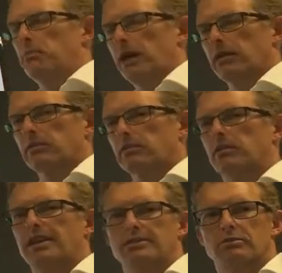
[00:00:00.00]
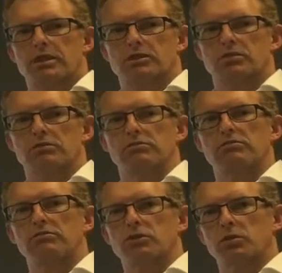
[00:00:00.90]
But as I'll touch on
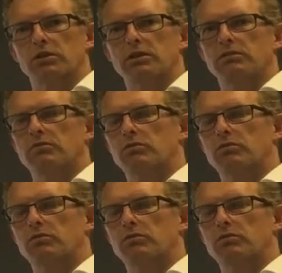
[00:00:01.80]
shortly,